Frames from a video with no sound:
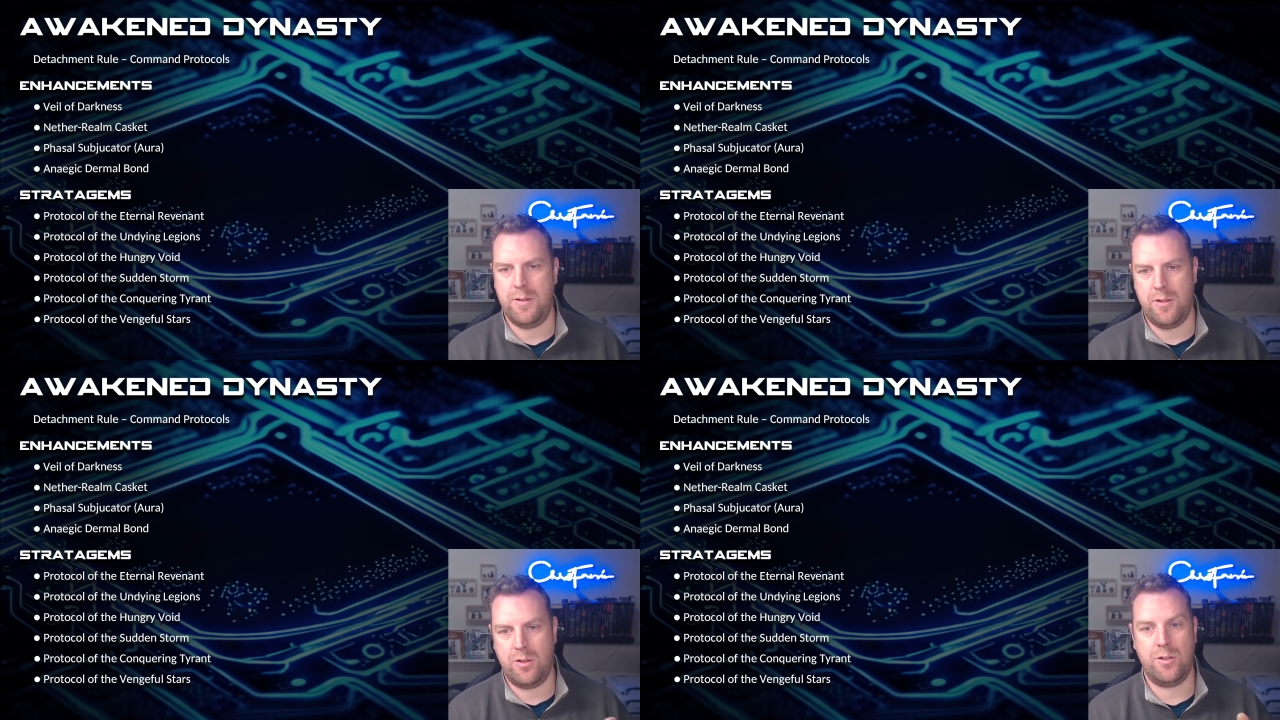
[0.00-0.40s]

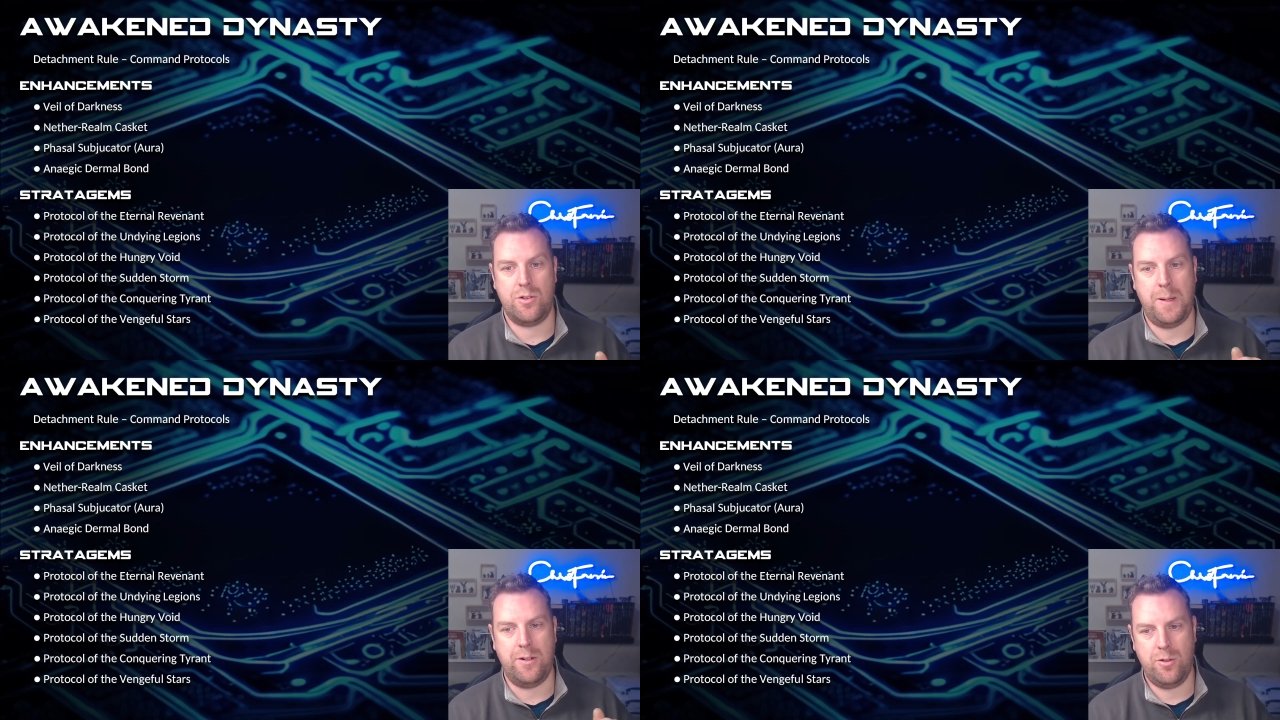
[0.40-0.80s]
you can
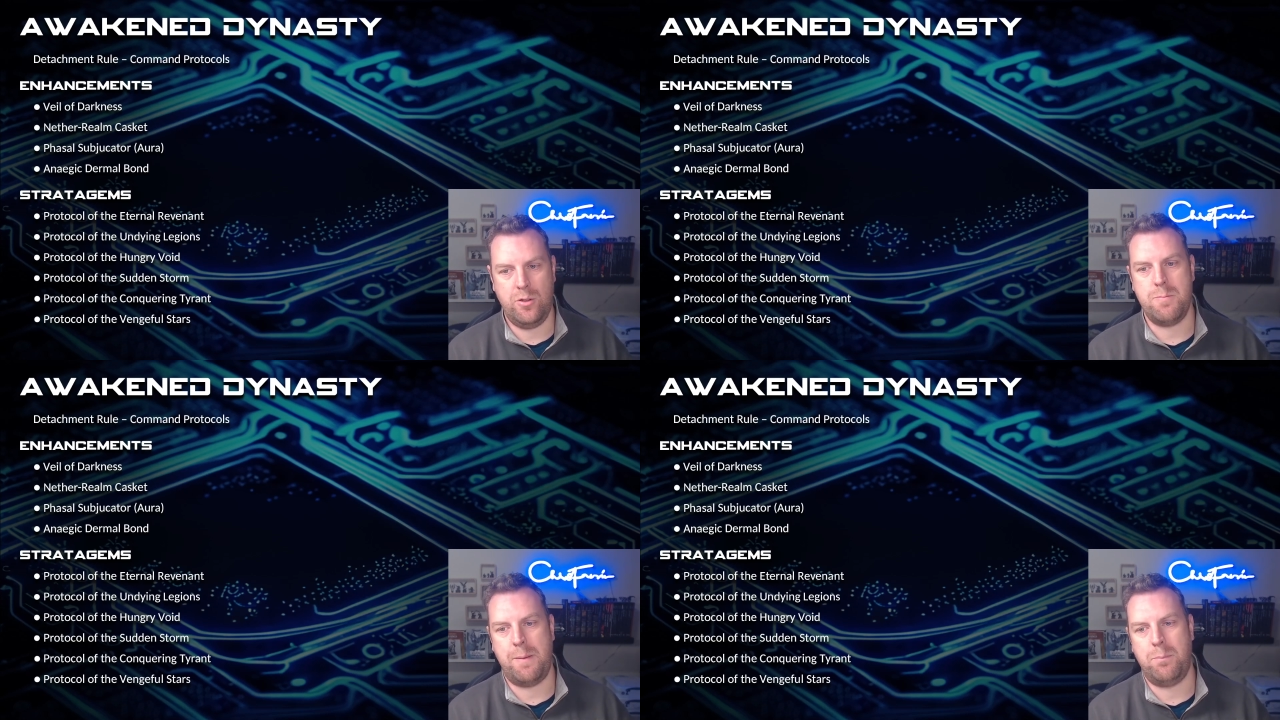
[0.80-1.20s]
spend 2
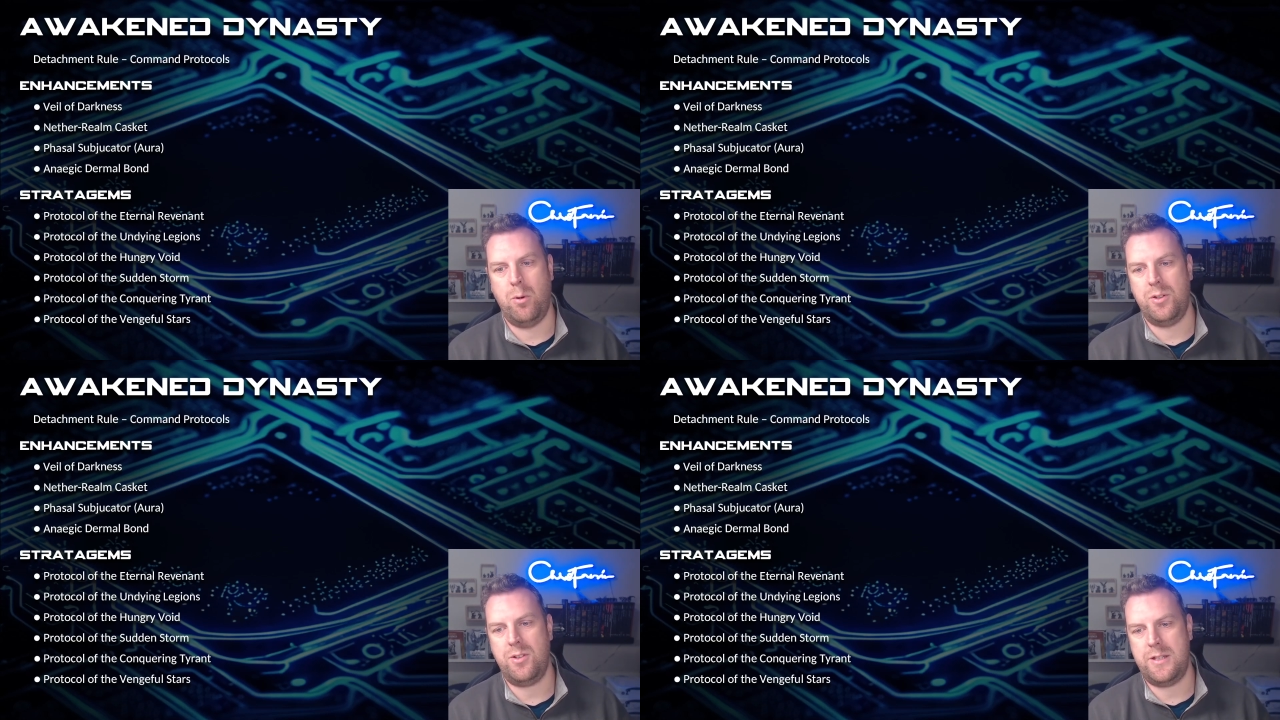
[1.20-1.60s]
command
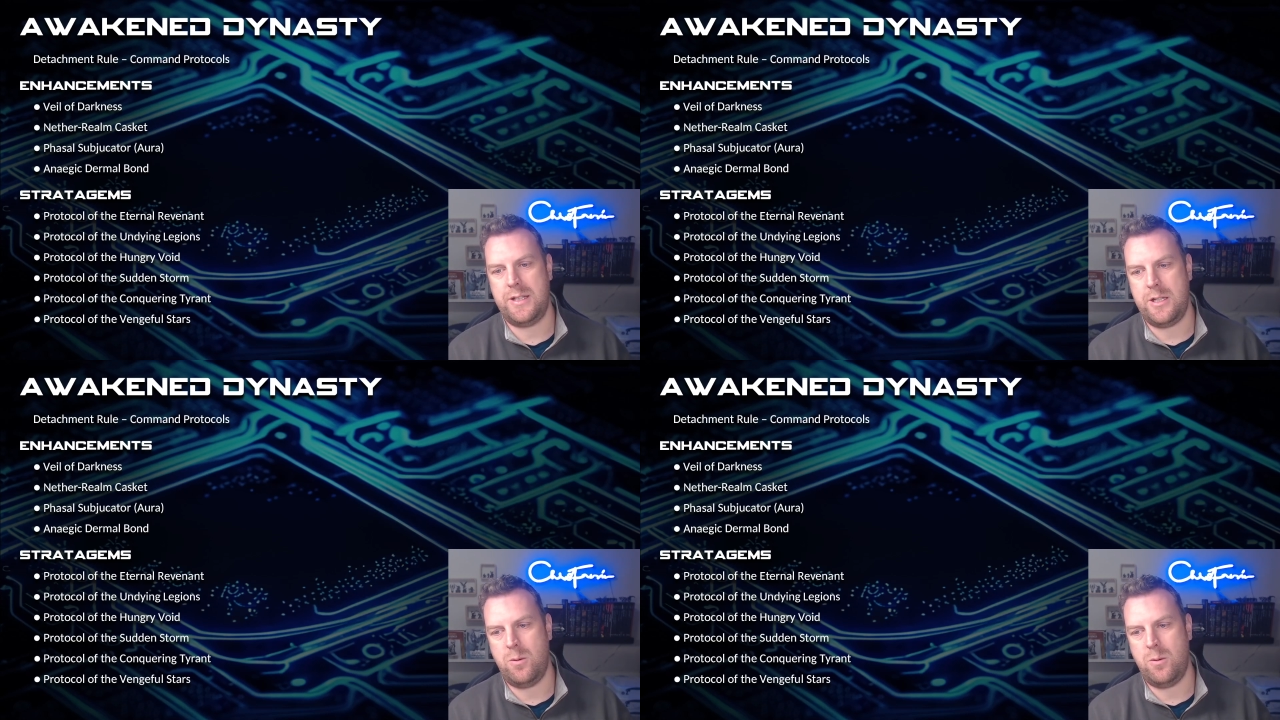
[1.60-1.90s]
points and then you